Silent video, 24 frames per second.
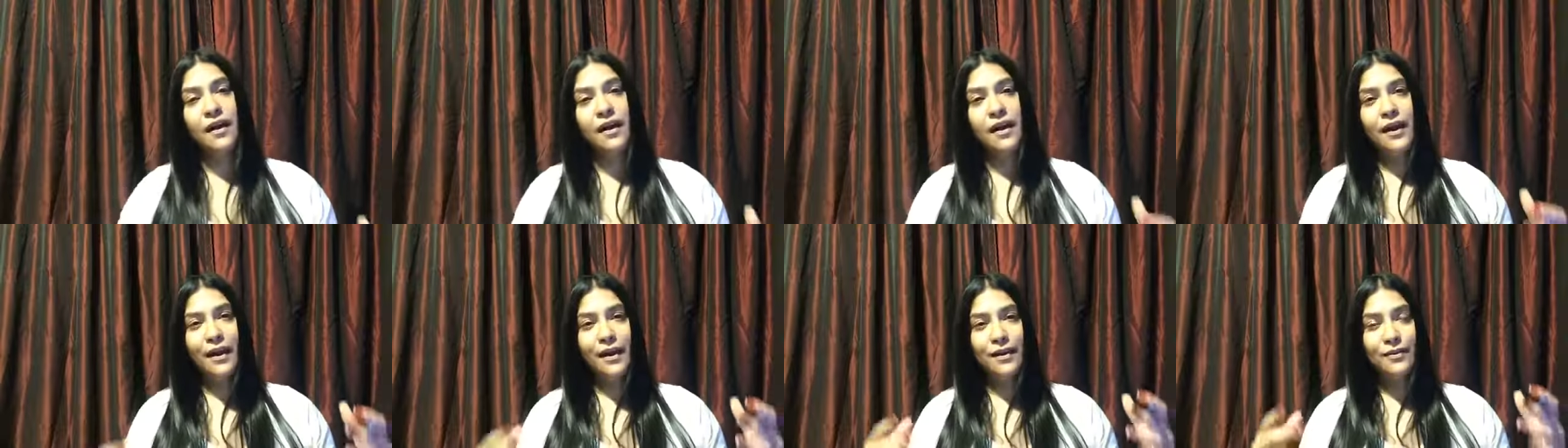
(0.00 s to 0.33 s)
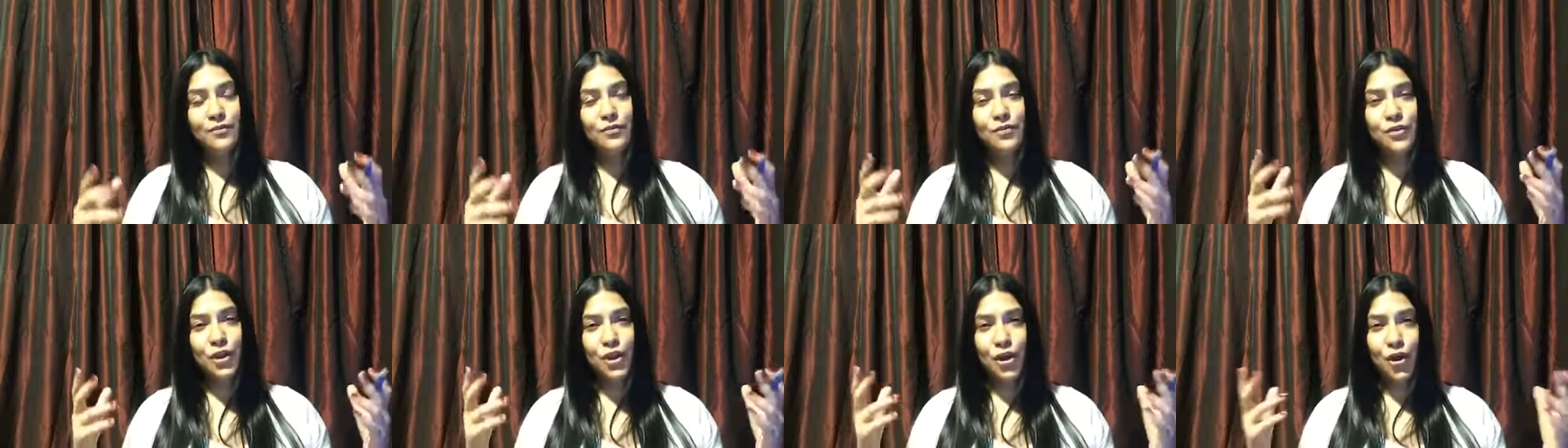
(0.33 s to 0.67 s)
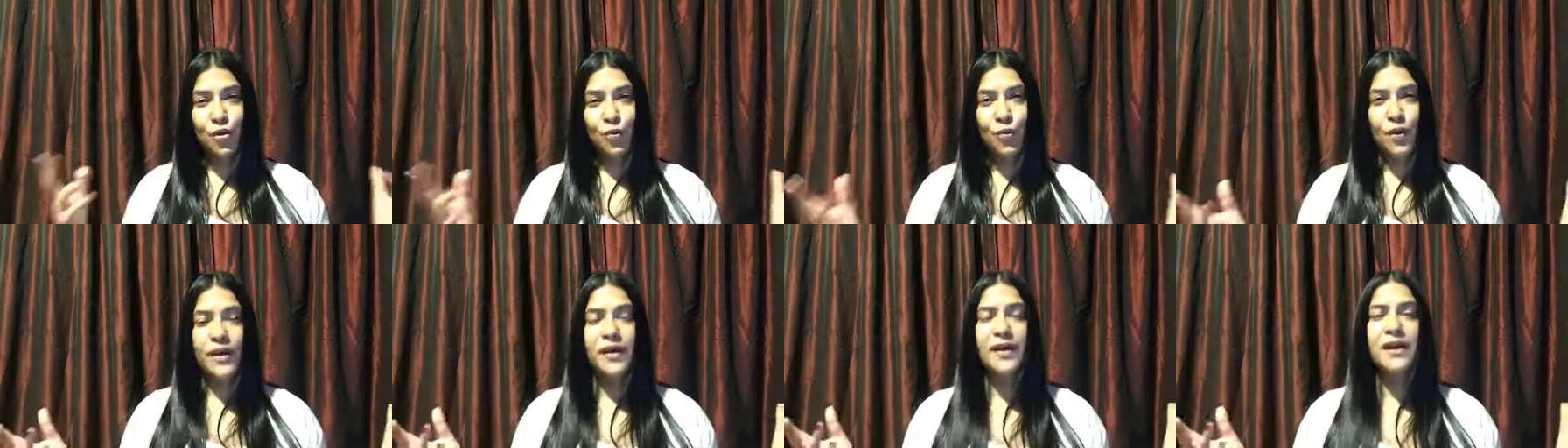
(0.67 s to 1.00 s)
And, you
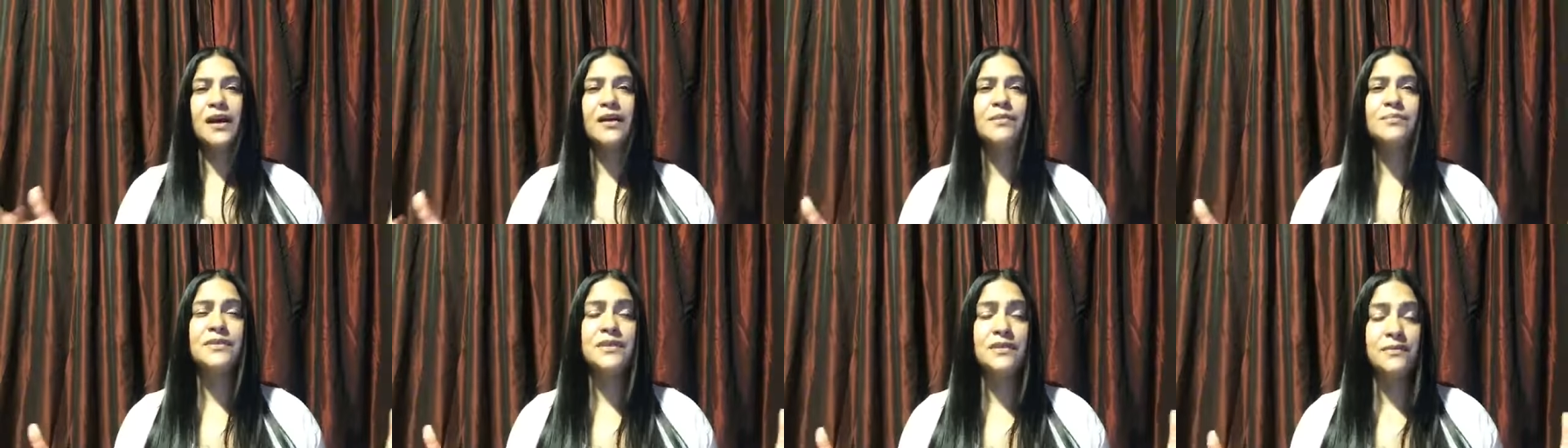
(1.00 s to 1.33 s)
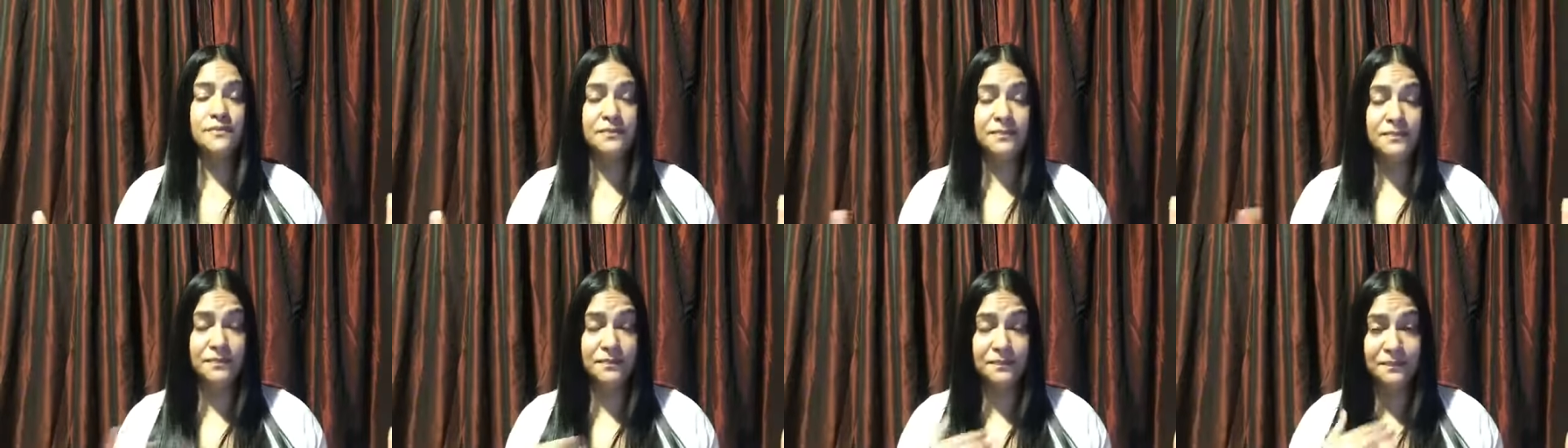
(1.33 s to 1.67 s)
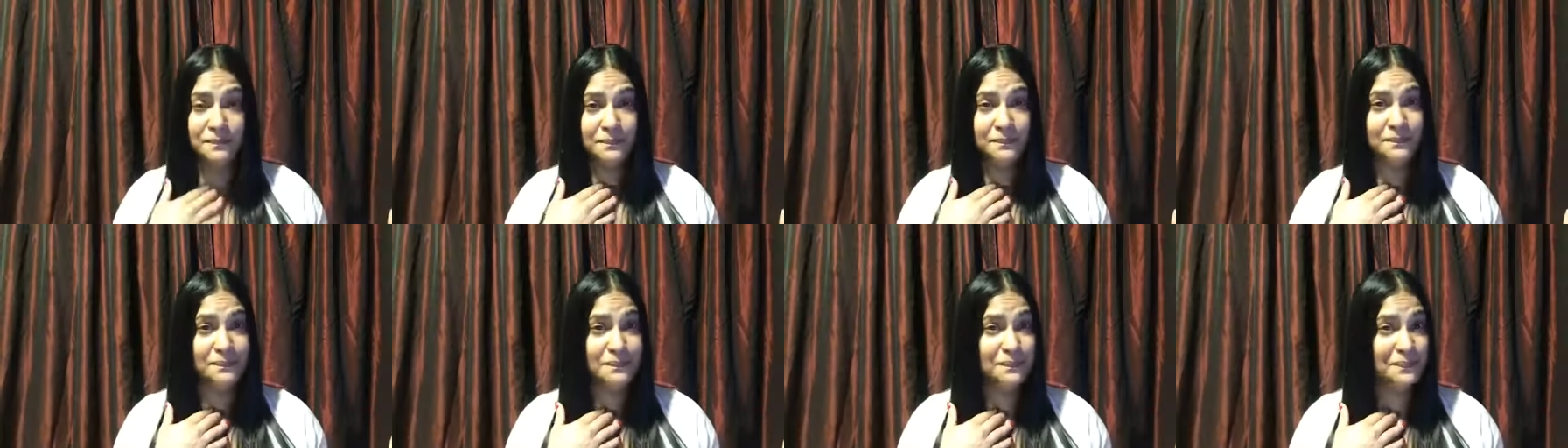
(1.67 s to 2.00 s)
know, when it comes
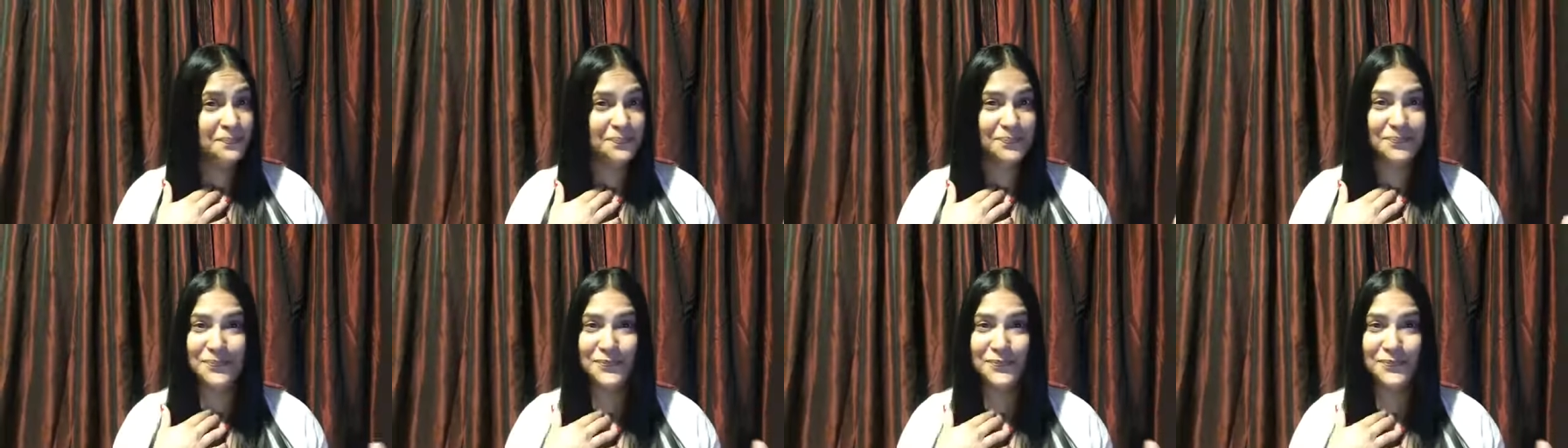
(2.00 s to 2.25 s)
to...